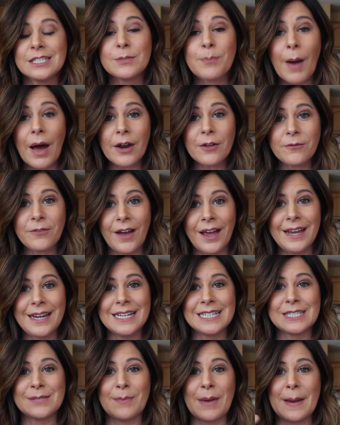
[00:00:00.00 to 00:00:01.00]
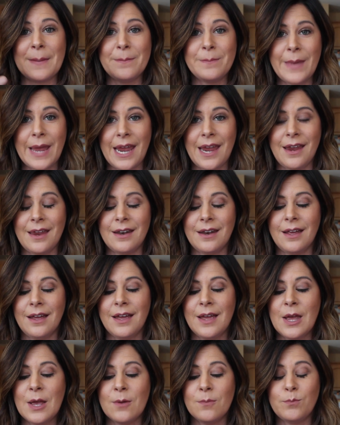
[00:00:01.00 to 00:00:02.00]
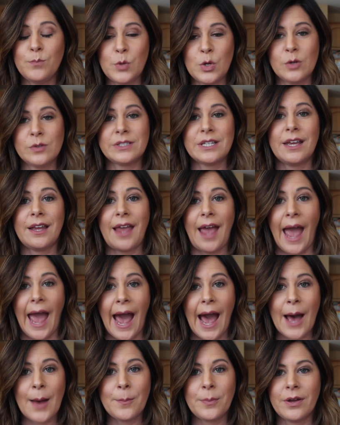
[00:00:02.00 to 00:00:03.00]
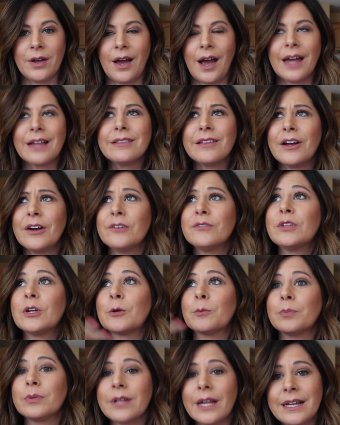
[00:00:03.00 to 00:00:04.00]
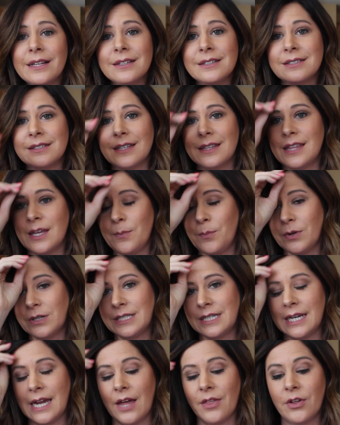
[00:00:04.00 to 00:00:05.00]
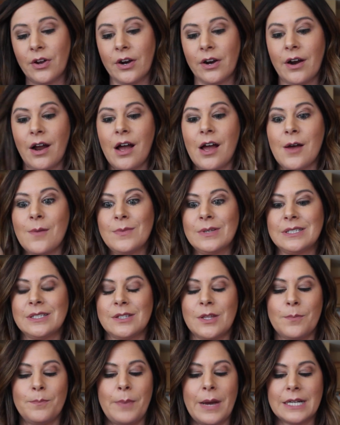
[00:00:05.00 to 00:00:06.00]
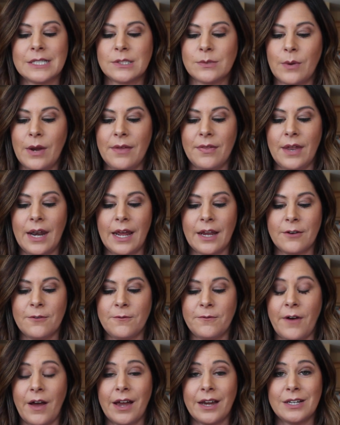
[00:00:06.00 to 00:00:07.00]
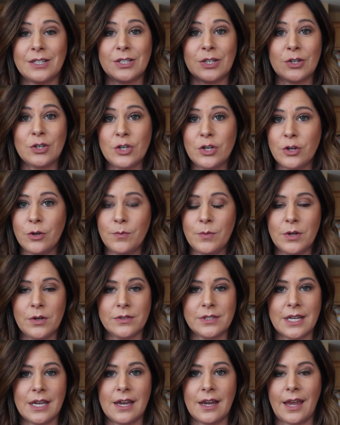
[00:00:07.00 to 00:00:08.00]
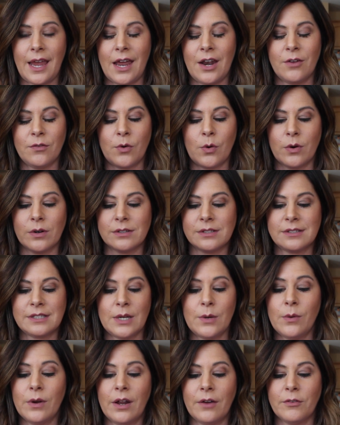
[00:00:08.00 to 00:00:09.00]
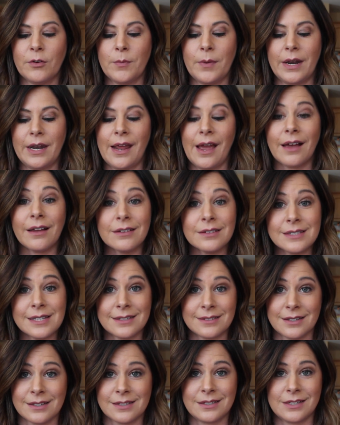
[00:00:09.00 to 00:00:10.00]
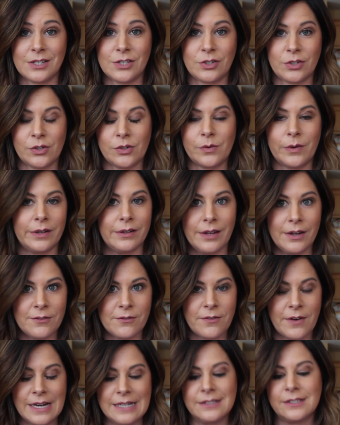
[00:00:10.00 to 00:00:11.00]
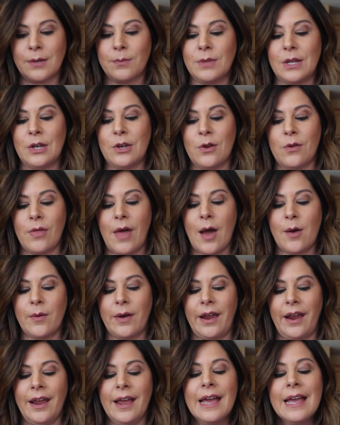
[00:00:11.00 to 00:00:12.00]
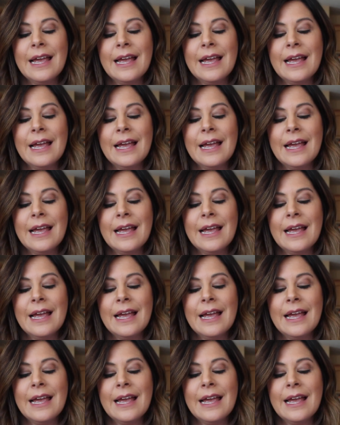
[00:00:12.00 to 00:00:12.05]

Spotify, it's my main music app. I love their playlists that they put together. This is the best way that I can find new music and of course see what everybody else is listening to and find something new that way.